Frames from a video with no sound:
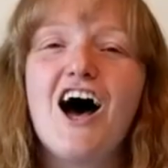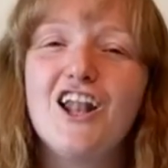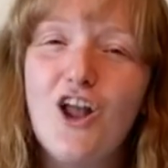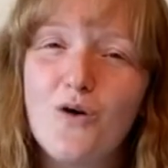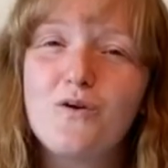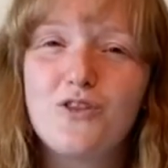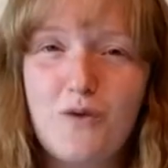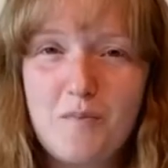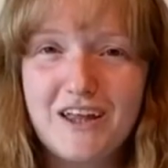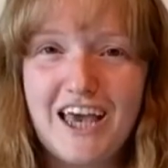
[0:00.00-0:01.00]
Along with the
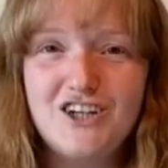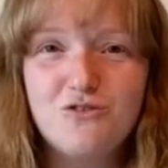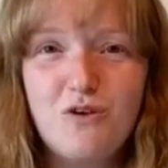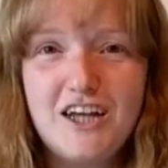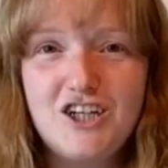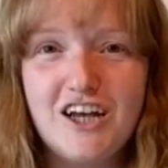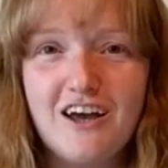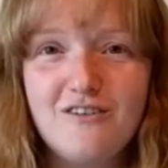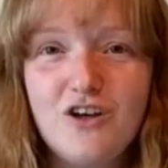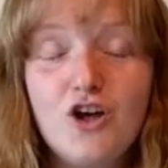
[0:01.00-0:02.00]
replication
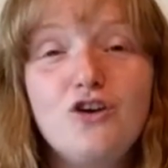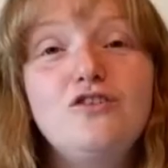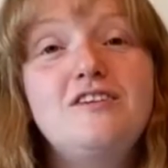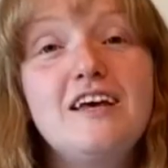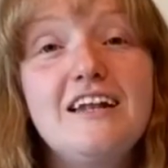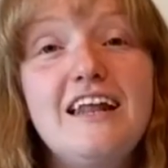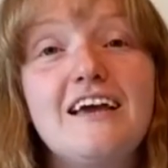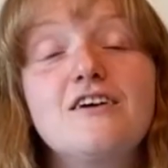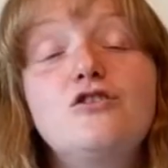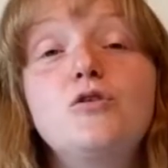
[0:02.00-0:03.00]
ratio, you'd see a
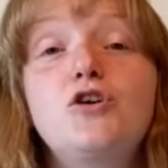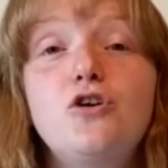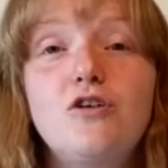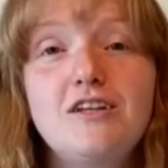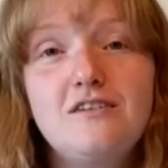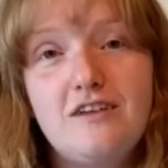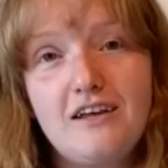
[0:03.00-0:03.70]
link to a curated